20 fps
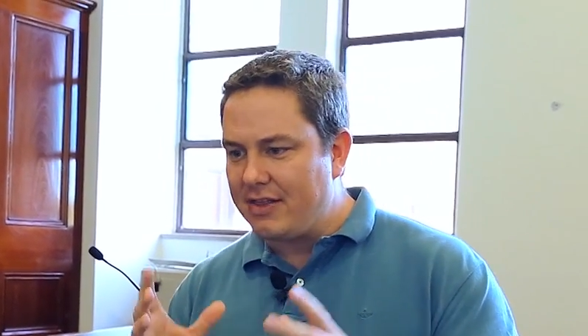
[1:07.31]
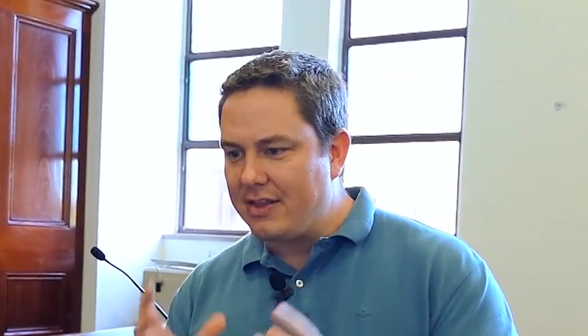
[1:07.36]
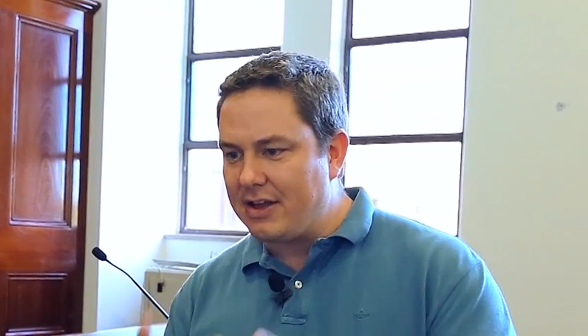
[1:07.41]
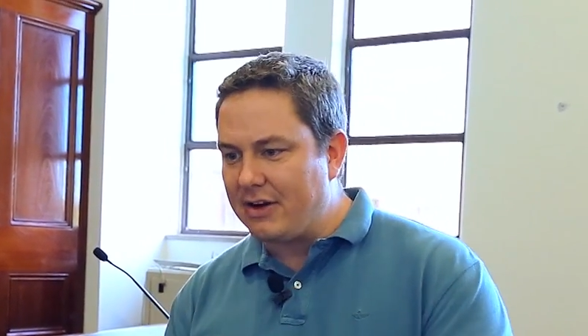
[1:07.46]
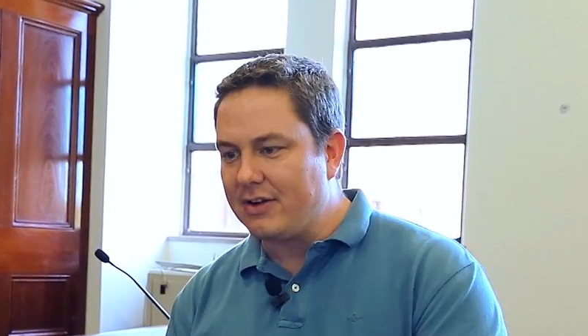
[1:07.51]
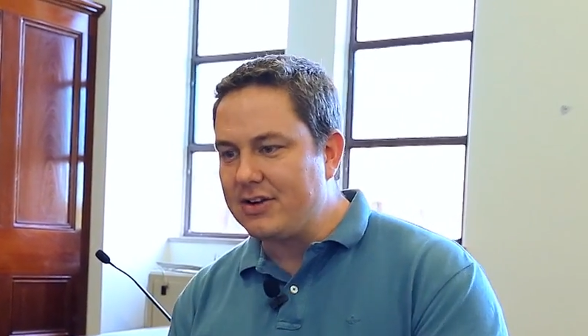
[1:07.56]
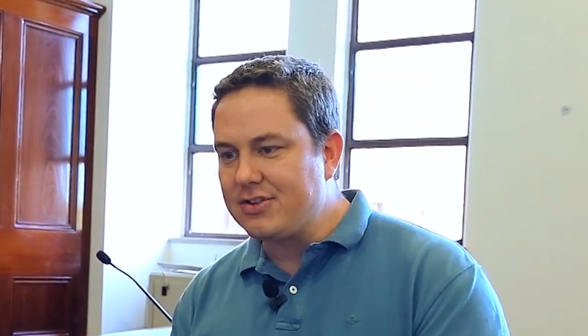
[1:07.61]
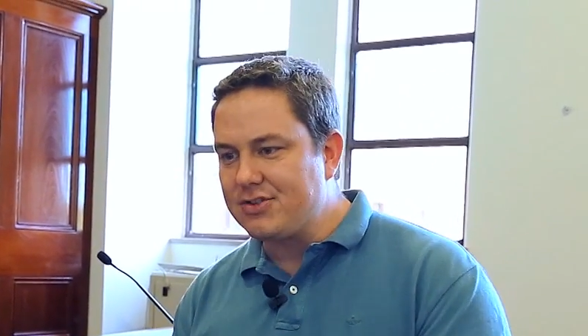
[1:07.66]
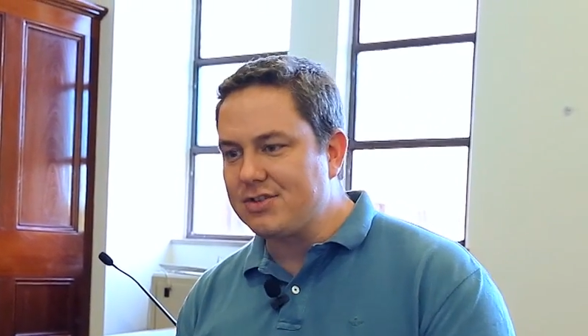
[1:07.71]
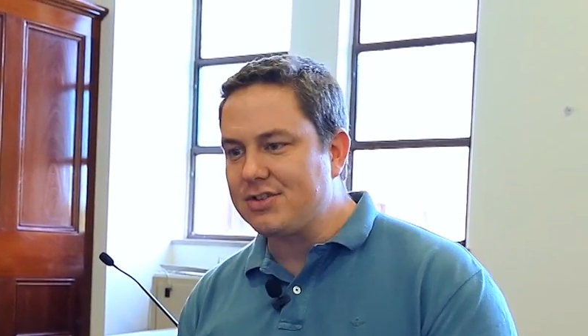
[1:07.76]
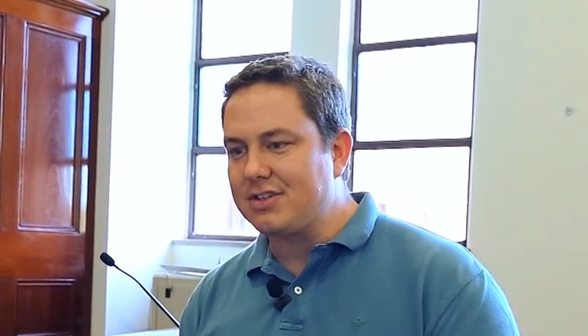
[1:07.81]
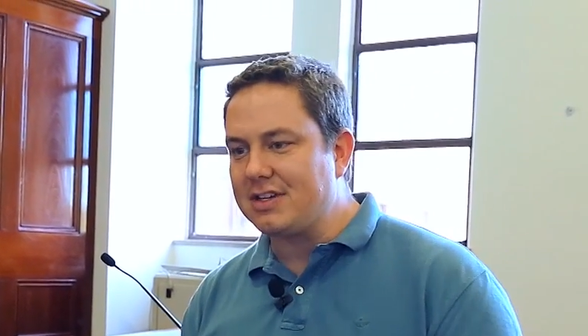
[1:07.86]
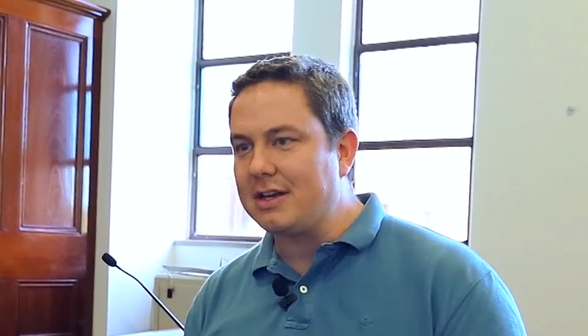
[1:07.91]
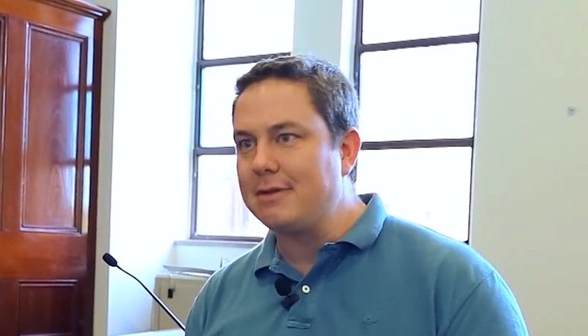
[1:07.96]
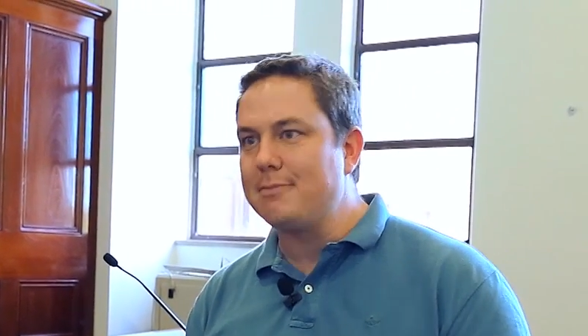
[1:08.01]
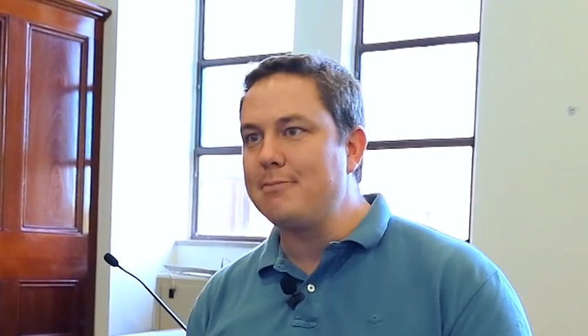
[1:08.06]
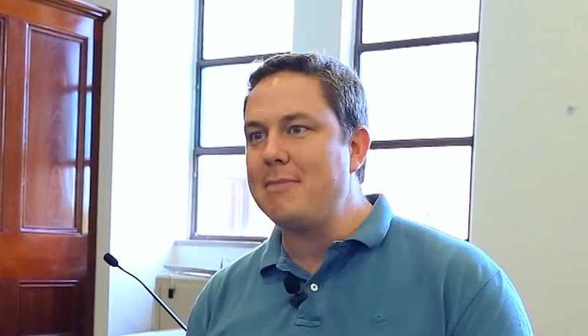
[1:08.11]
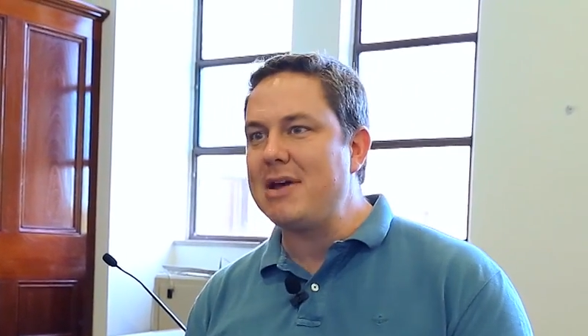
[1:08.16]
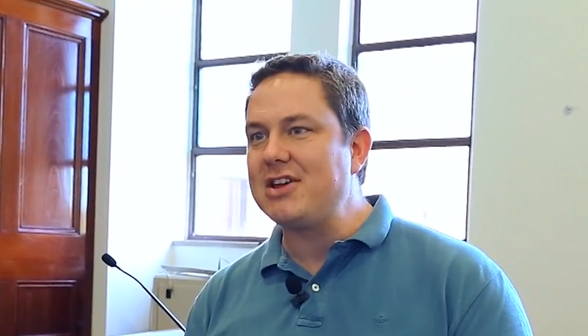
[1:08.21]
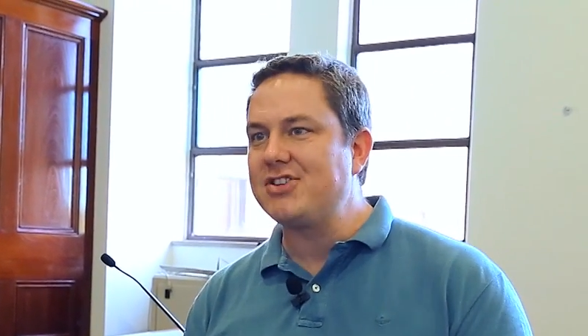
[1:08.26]
they're
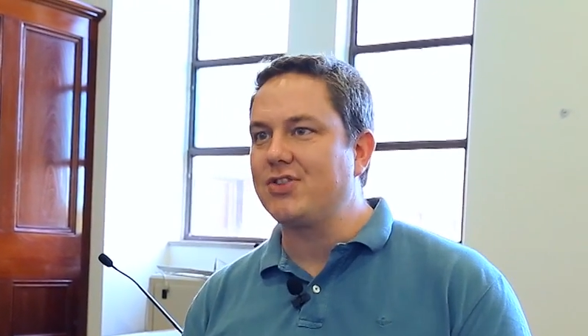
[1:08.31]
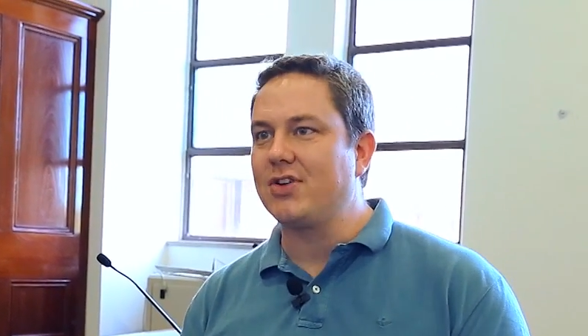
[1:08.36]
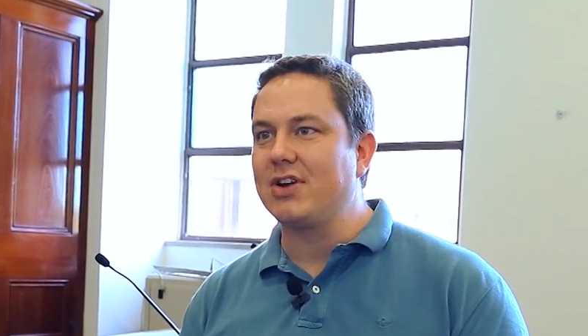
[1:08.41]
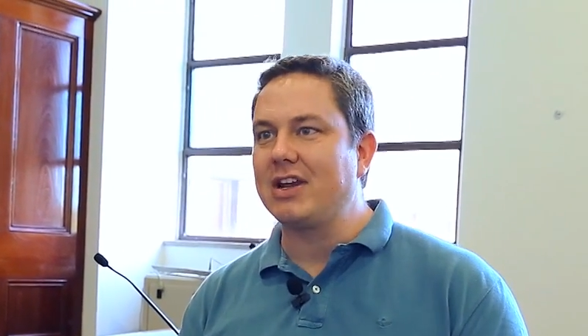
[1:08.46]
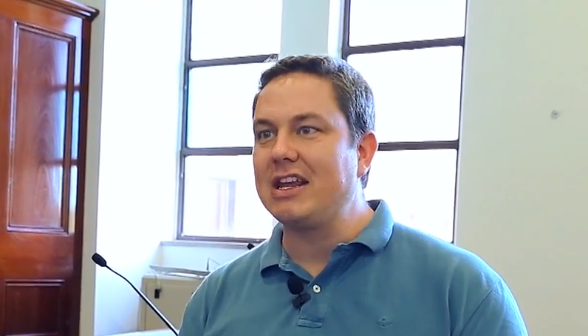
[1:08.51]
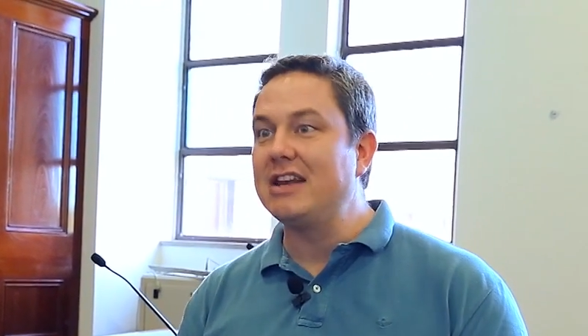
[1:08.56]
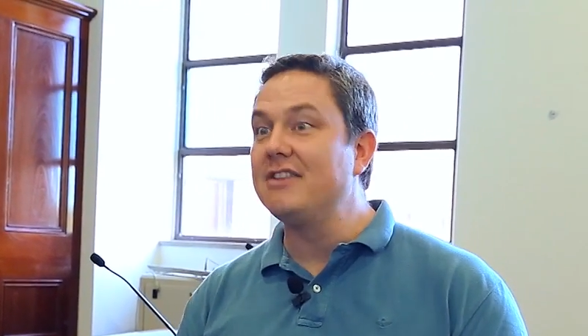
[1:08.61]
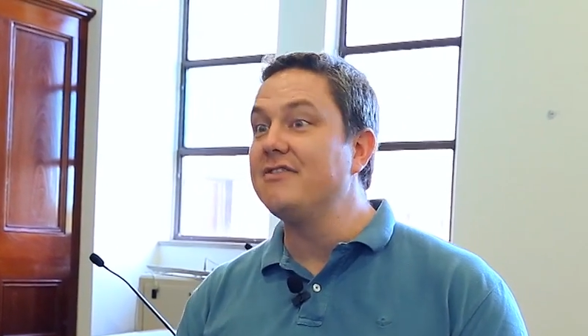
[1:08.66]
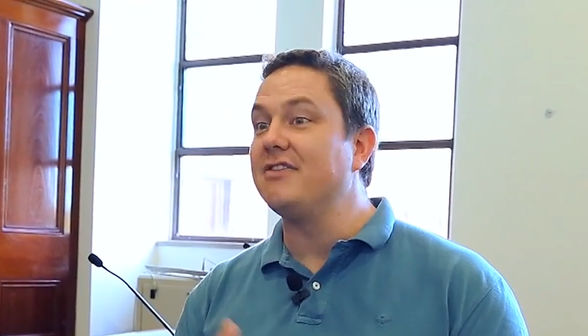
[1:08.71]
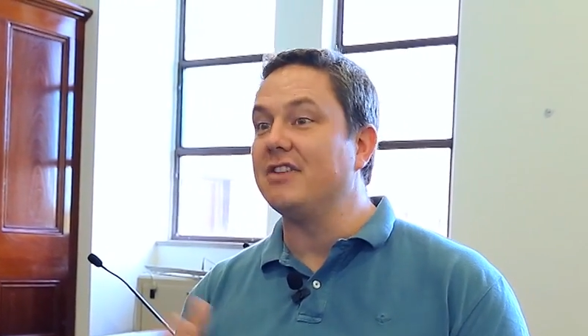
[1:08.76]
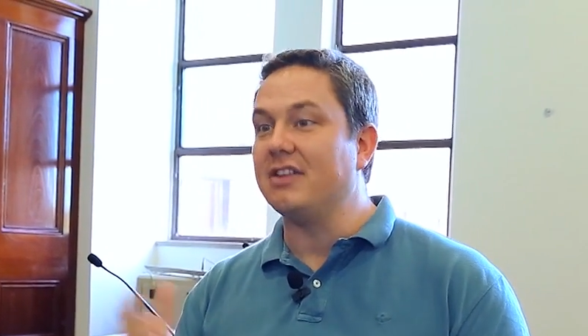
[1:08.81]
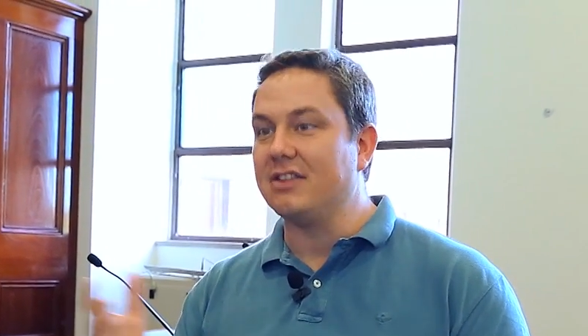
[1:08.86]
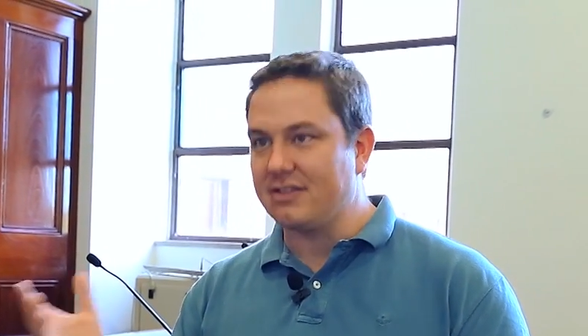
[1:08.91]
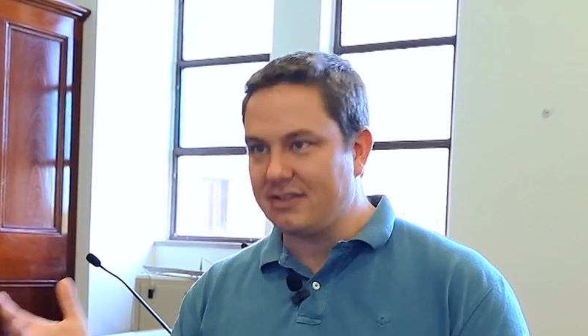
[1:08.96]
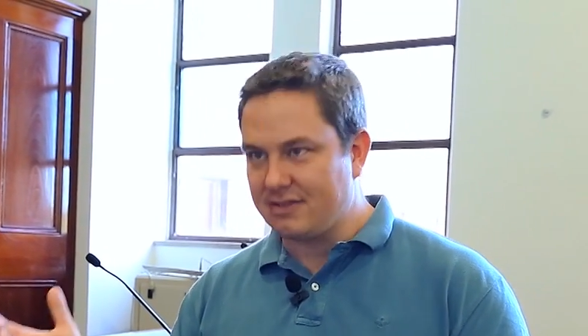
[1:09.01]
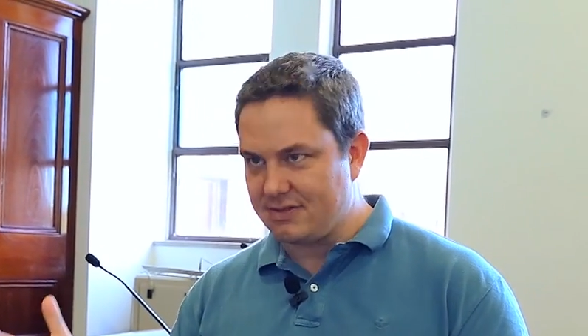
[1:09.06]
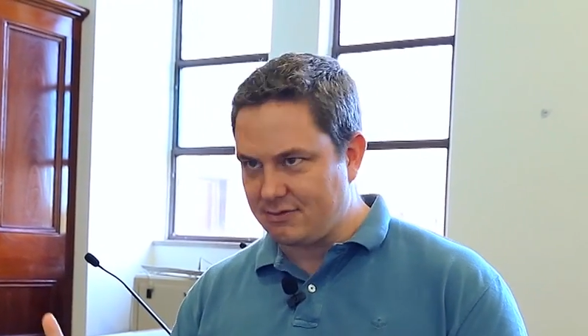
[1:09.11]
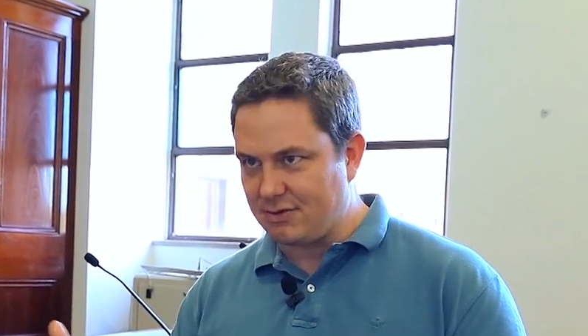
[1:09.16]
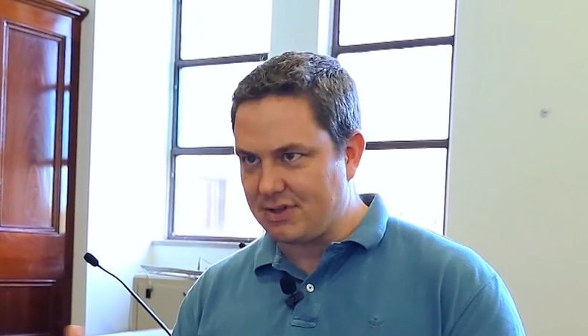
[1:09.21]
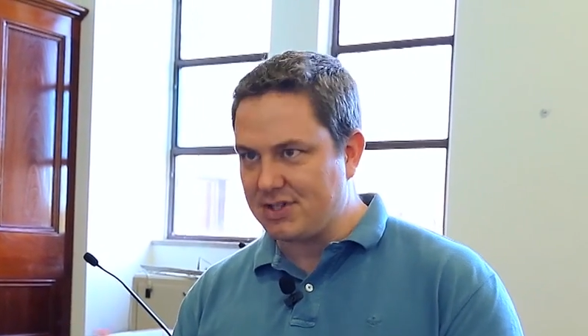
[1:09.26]
interested in measuring infant
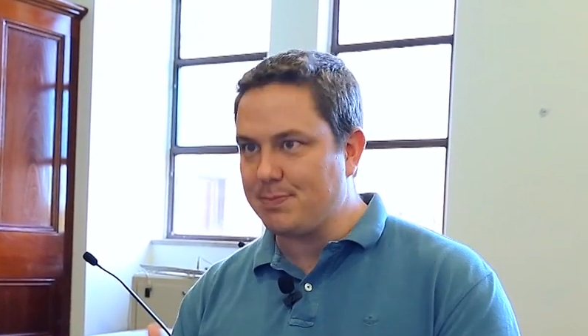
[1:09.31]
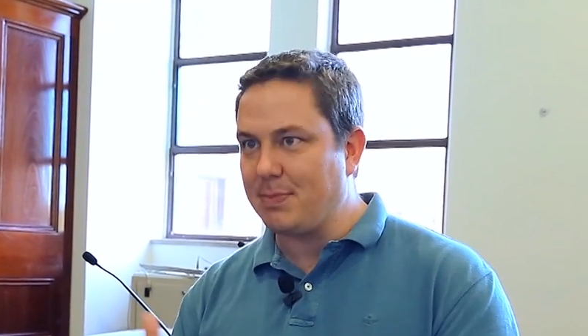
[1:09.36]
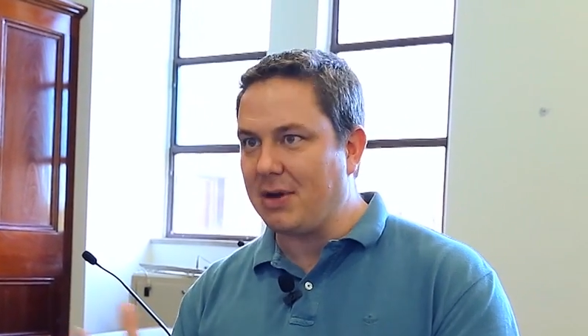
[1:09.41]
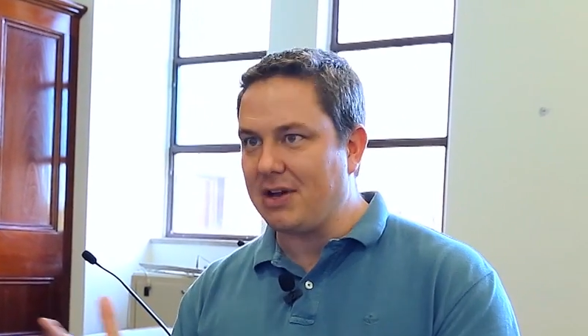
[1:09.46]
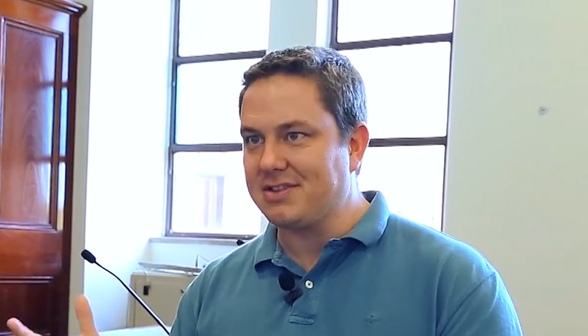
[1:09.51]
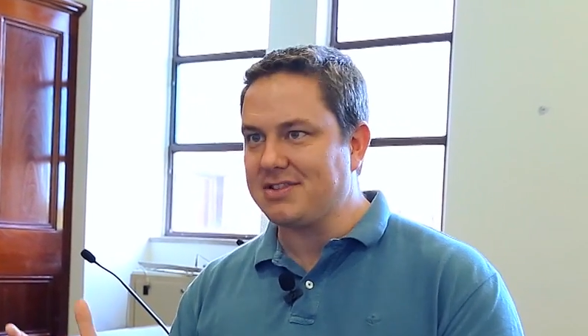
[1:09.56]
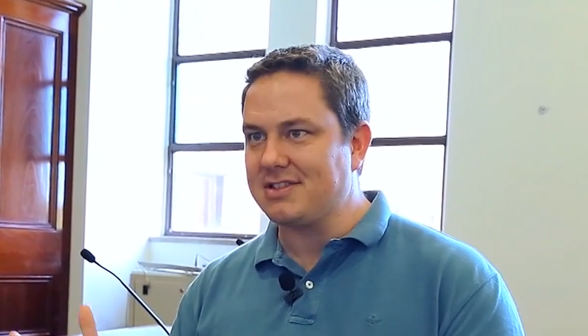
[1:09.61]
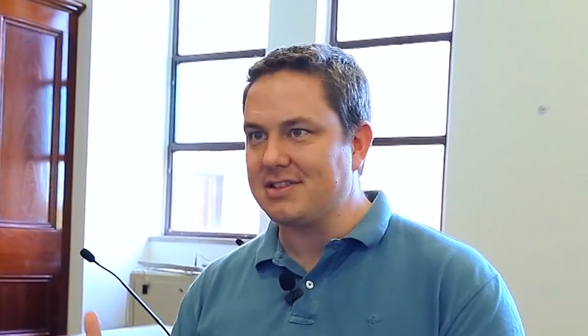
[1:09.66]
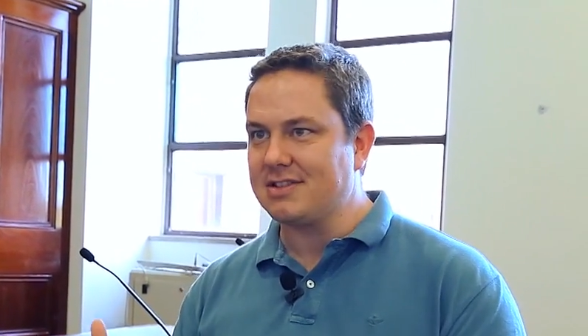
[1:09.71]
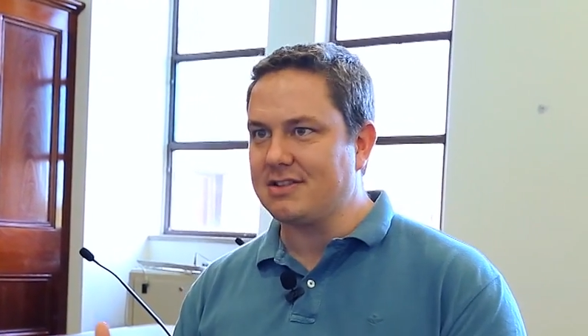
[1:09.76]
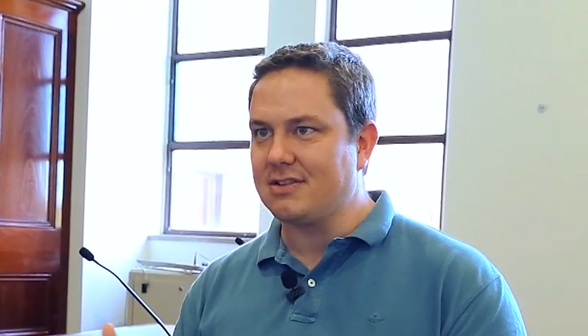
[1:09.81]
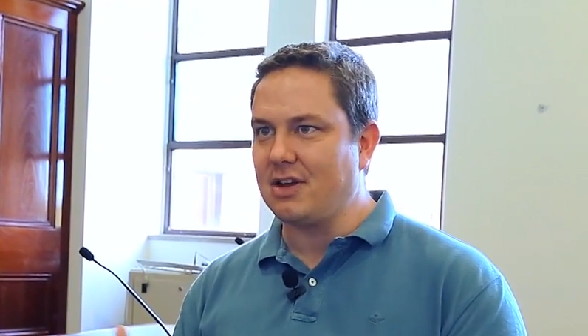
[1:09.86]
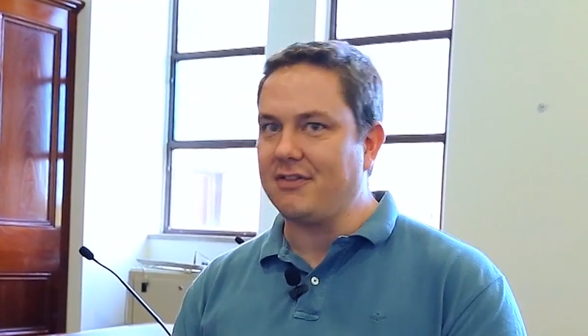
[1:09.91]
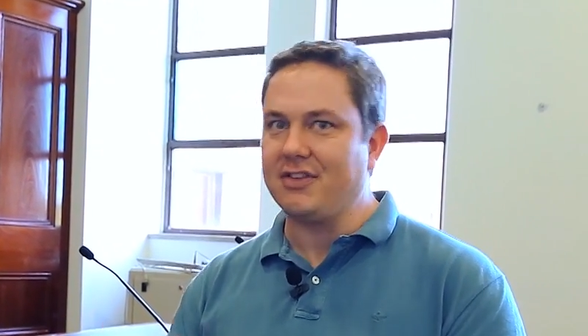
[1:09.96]
responses.